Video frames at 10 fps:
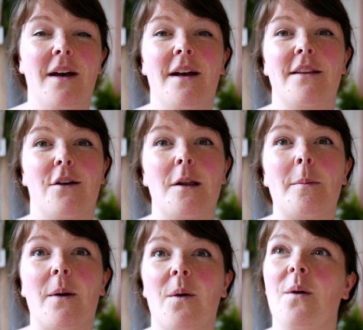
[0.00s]
It's all
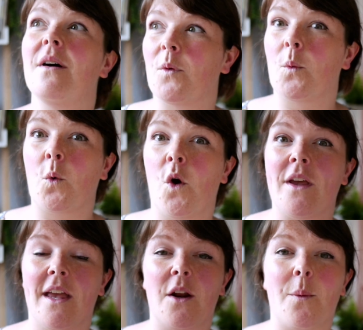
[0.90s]
about
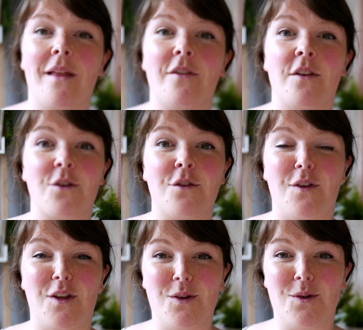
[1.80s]
working in a way that feels good
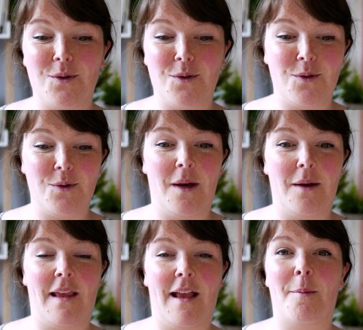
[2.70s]
for you,
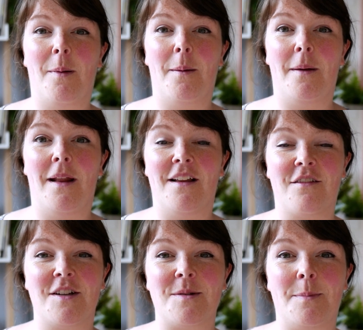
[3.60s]
setting up an
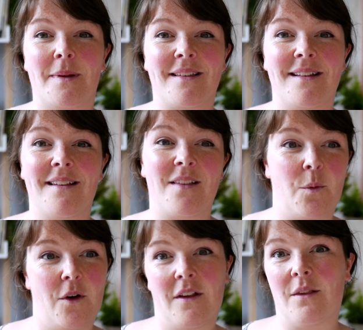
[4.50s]
illustration business that
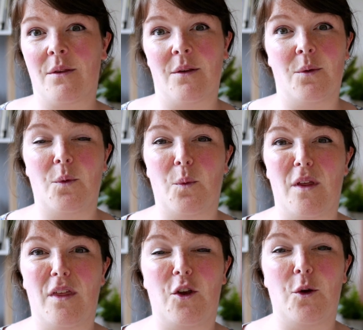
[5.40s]
works
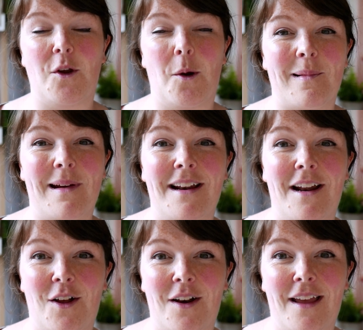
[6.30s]
with you and your brain
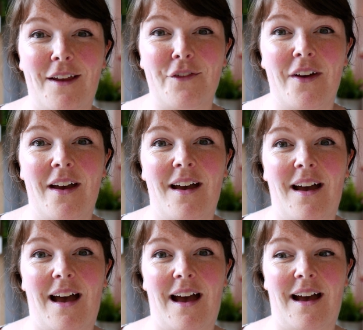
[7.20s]
and your life,
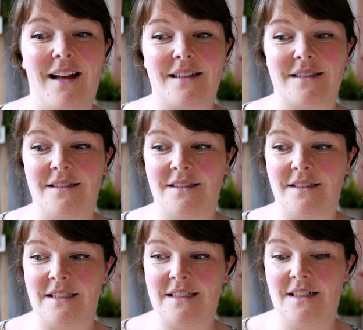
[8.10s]

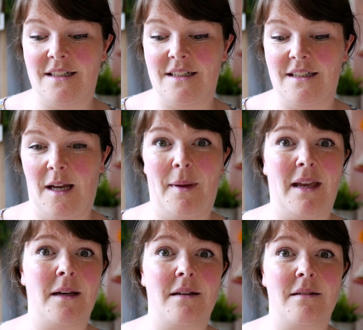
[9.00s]
and yeah,
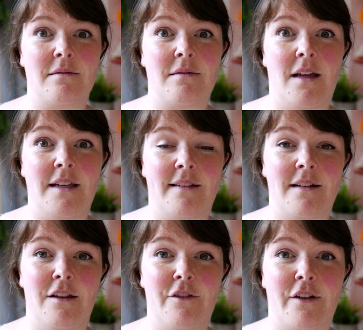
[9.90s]
making a
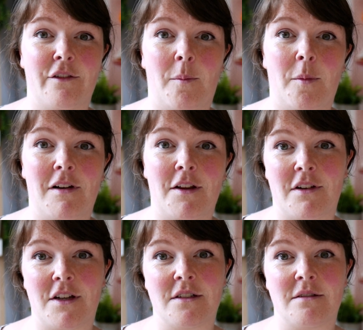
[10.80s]
decent living from your
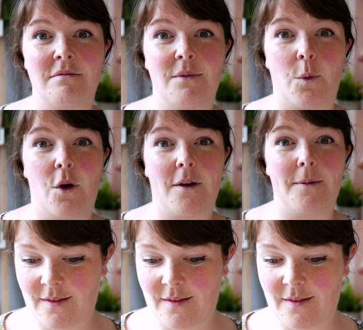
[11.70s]
illustration work.